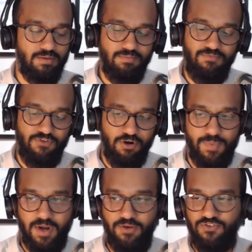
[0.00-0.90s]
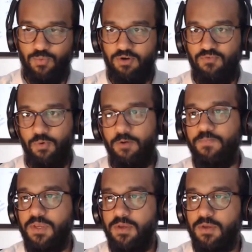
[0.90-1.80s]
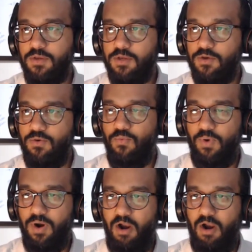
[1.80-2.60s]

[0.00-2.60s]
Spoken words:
firm that I used to work for, where